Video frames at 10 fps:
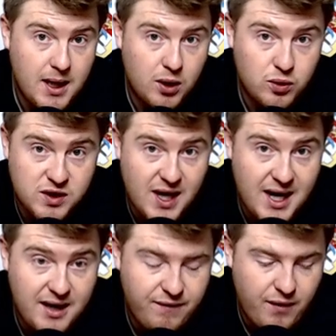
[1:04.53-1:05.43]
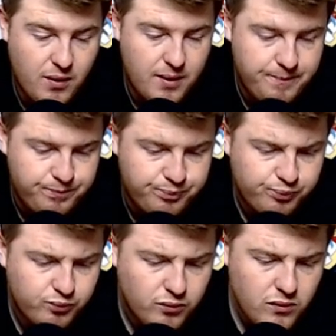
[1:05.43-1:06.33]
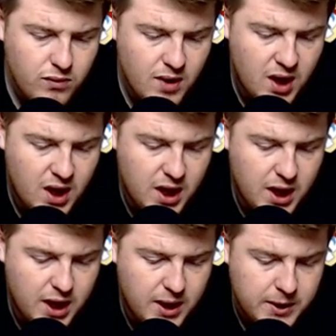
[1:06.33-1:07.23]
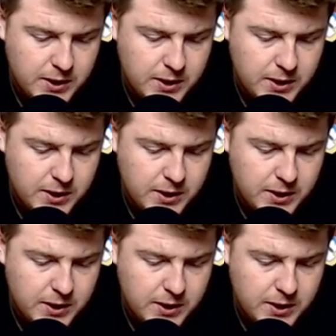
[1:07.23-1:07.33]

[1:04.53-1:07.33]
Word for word: a good signing for him. Uh,